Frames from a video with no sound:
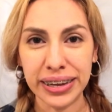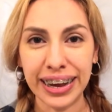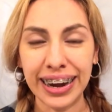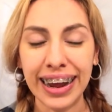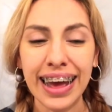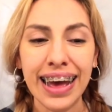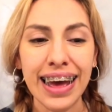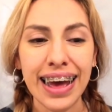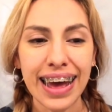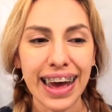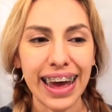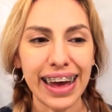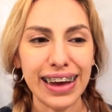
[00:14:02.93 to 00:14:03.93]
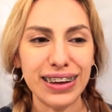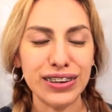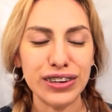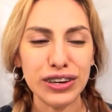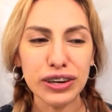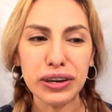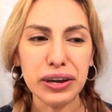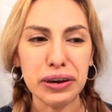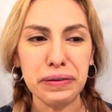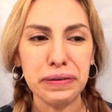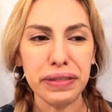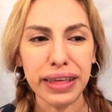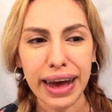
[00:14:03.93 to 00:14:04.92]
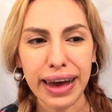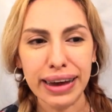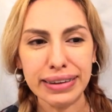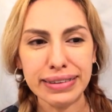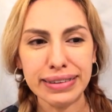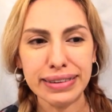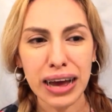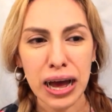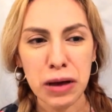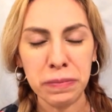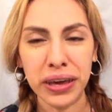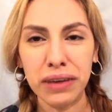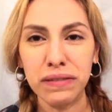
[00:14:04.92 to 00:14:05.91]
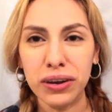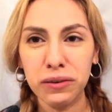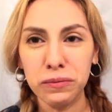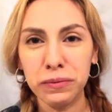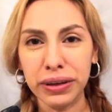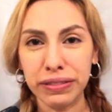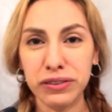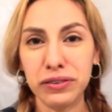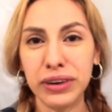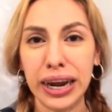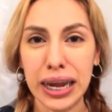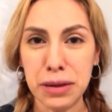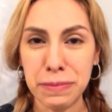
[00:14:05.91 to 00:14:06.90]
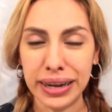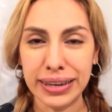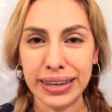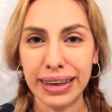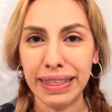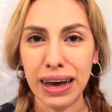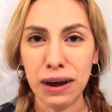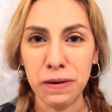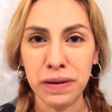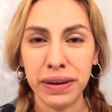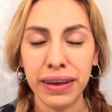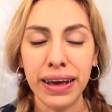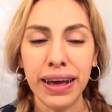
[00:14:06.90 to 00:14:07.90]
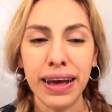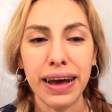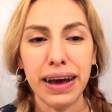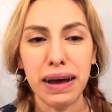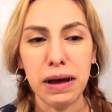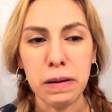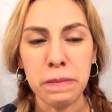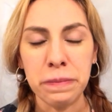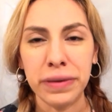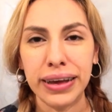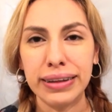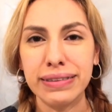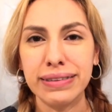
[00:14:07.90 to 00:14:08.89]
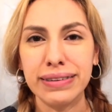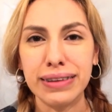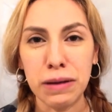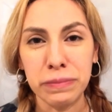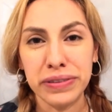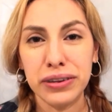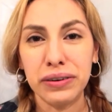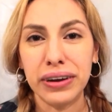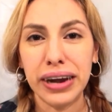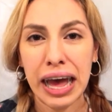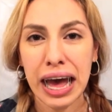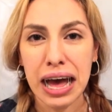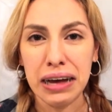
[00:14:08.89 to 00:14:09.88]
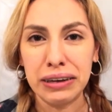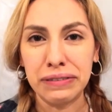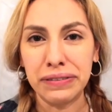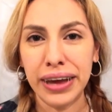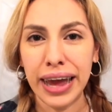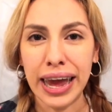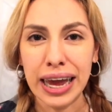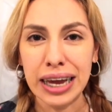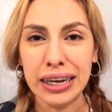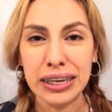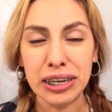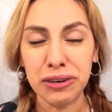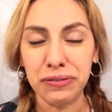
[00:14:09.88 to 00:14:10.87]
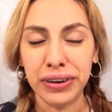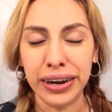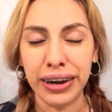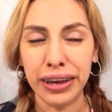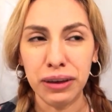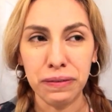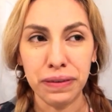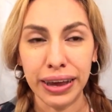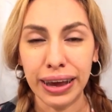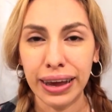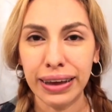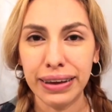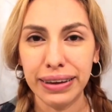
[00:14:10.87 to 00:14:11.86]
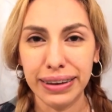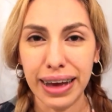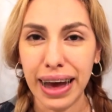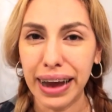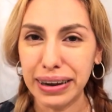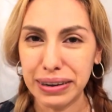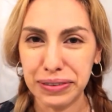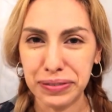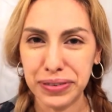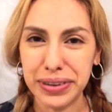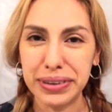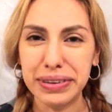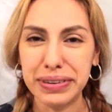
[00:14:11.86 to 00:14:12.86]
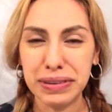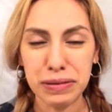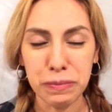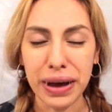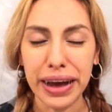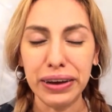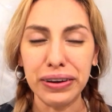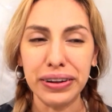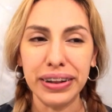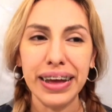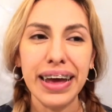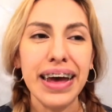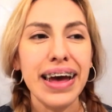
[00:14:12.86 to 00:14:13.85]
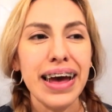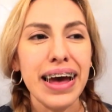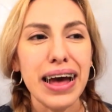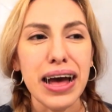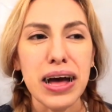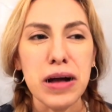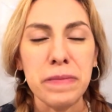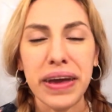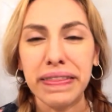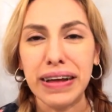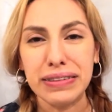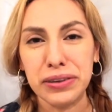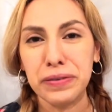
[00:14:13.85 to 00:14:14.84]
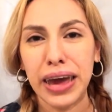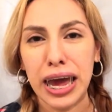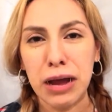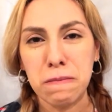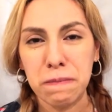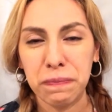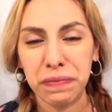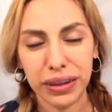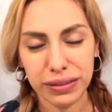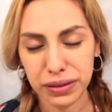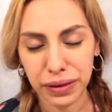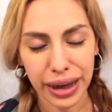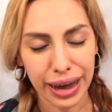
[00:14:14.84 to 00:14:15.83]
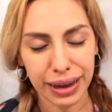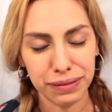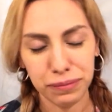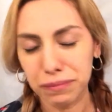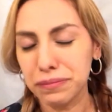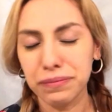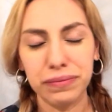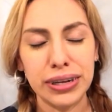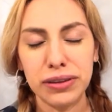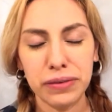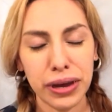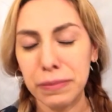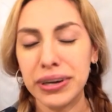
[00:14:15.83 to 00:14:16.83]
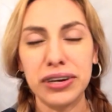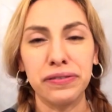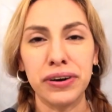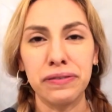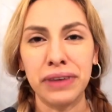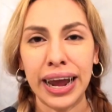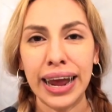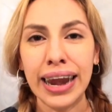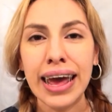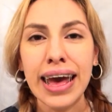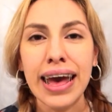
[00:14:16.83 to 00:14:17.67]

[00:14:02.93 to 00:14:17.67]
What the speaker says: it and know that even with straightening my teeth out, I'm still gonna have a different, unique kind of a smile, and that's okay. It's okay. It's okay to be different, right?